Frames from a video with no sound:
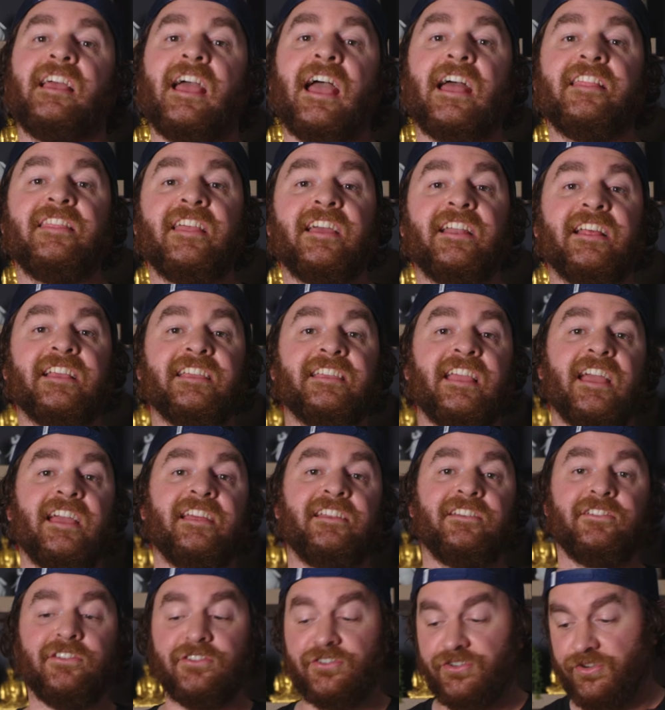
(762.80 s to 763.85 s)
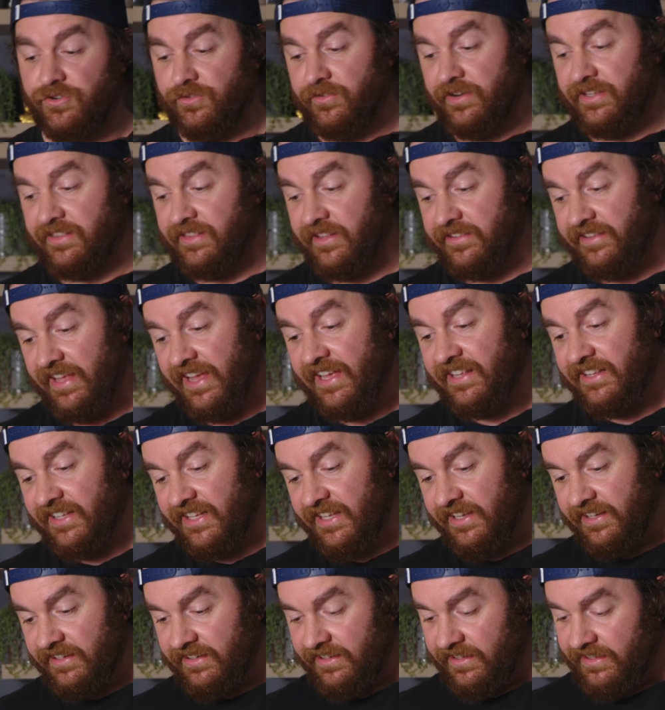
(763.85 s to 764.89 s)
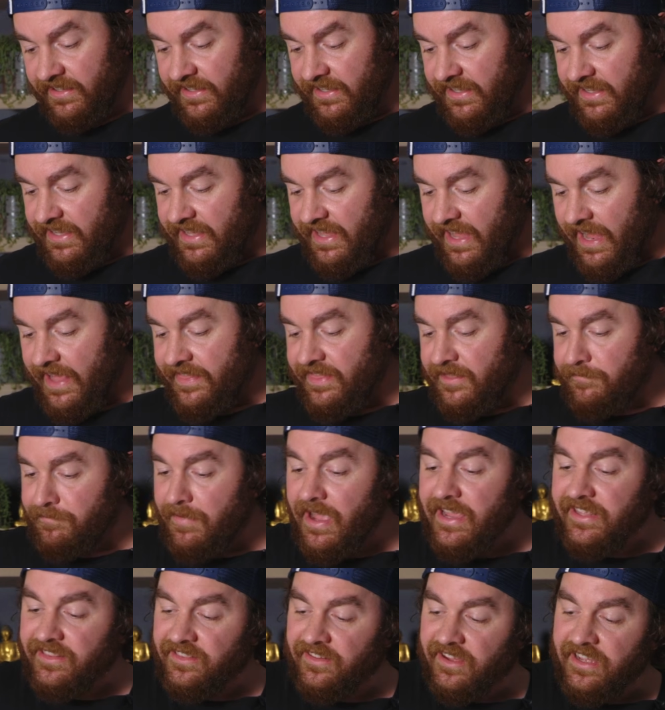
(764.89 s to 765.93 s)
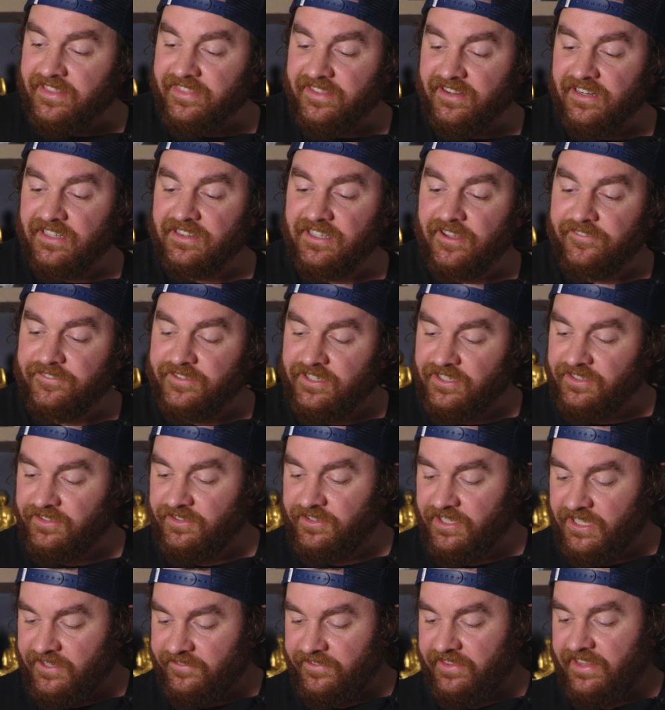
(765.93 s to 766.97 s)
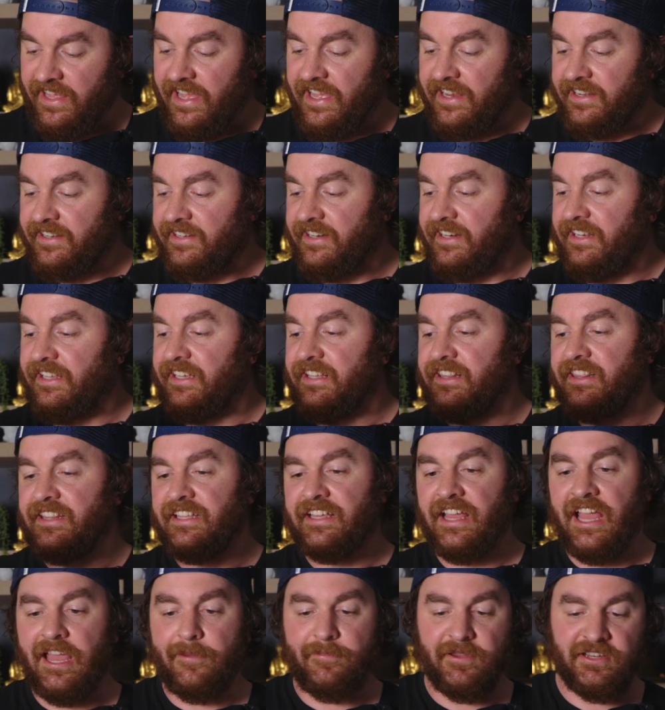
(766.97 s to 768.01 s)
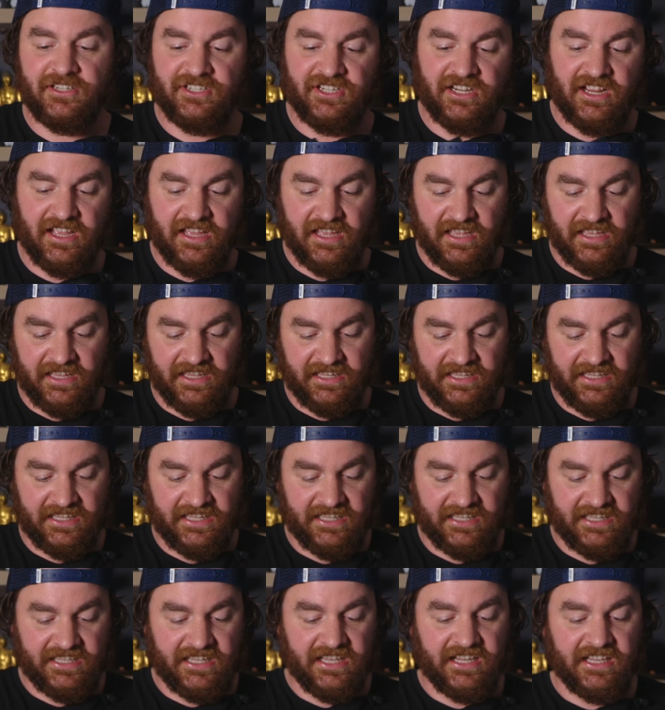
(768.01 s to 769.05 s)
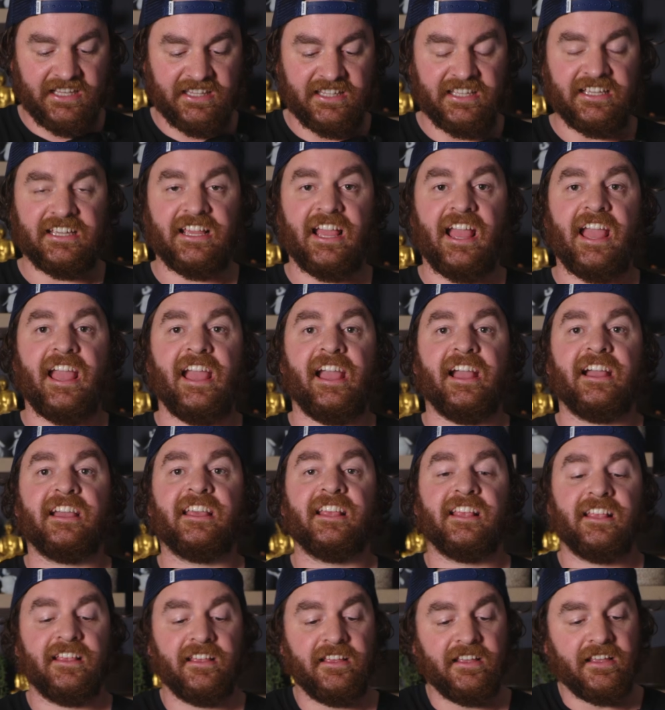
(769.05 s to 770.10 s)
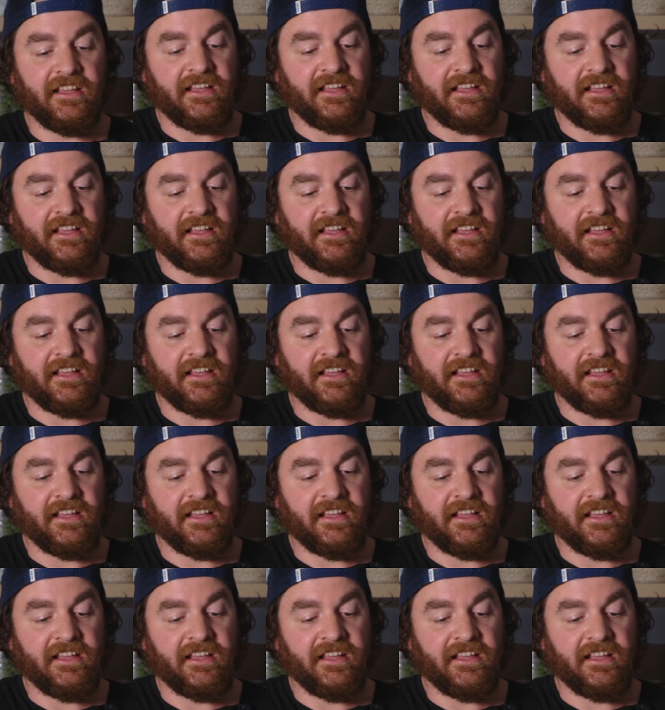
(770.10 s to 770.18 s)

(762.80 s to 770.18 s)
and then again during the dancing. And the main light that I love to use for that is the Aperture 60X.